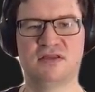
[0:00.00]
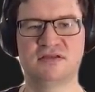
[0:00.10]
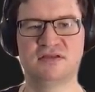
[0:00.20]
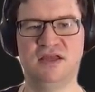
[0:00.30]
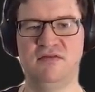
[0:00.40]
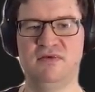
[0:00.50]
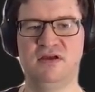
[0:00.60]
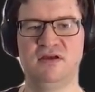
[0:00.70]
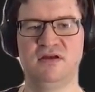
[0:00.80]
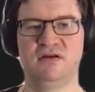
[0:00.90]
quite same,
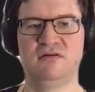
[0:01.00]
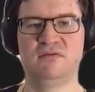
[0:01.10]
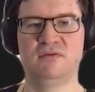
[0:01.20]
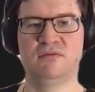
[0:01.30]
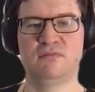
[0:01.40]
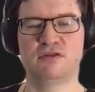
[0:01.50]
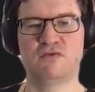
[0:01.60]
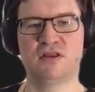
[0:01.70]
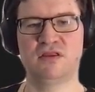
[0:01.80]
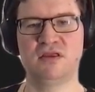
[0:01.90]
but
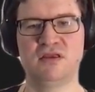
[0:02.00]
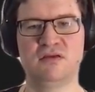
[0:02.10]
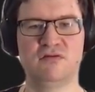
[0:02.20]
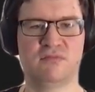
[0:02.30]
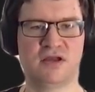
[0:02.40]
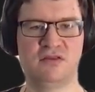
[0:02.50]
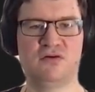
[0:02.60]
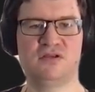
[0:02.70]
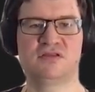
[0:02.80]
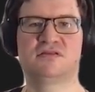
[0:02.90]
one thing you might
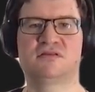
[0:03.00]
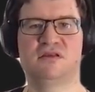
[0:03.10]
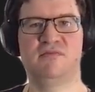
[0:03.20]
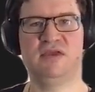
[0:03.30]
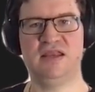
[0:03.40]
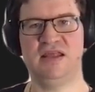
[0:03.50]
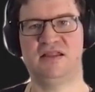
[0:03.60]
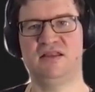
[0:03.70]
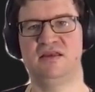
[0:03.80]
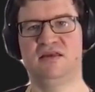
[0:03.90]
notice
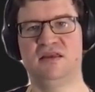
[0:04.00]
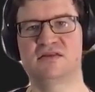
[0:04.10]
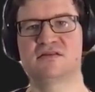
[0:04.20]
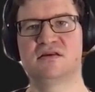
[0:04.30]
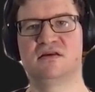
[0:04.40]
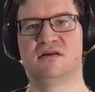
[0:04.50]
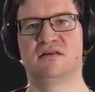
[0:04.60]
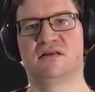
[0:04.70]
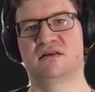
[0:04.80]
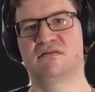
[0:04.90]
immediately is
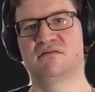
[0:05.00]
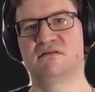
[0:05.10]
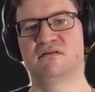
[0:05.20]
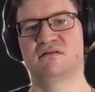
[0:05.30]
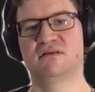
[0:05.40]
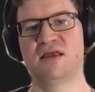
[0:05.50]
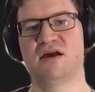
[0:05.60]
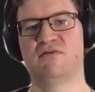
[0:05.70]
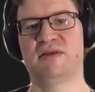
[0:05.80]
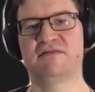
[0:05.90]
that they
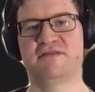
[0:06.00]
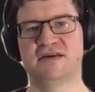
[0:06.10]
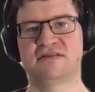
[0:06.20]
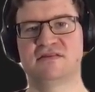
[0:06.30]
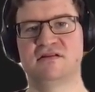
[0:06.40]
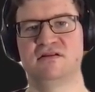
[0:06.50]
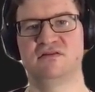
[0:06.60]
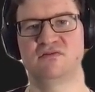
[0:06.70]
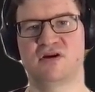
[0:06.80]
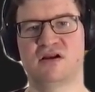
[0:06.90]
are a bit faster
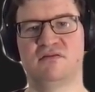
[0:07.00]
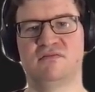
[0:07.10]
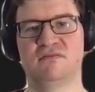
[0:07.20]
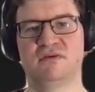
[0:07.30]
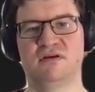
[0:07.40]
to run.